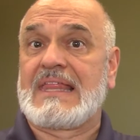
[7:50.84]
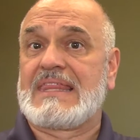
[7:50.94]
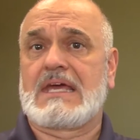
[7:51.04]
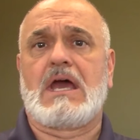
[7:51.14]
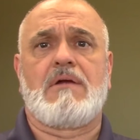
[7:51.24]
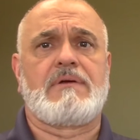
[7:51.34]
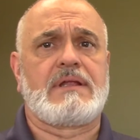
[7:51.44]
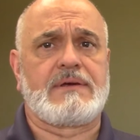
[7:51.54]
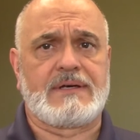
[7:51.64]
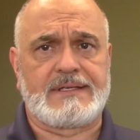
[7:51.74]
They got
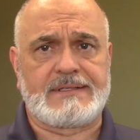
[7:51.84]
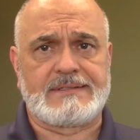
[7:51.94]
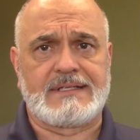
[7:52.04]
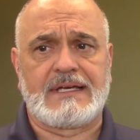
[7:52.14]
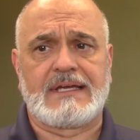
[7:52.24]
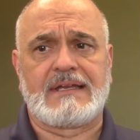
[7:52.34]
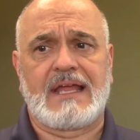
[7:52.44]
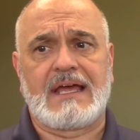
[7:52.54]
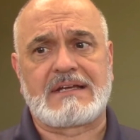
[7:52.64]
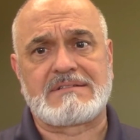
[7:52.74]
really good
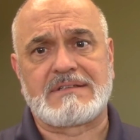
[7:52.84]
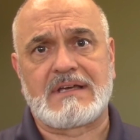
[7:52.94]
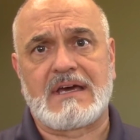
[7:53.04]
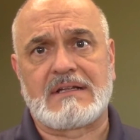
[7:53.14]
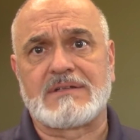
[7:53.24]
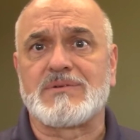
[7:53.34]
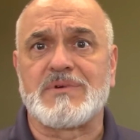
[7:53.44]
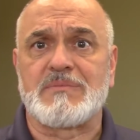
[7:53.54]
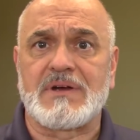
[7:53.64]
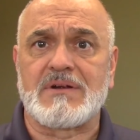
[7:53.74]
and actually got a little
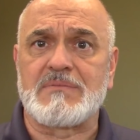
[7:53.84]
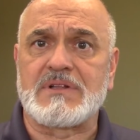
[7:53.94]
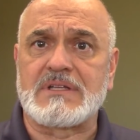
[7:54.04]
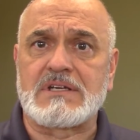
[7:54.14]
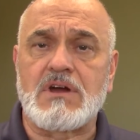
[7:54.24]
bit better at building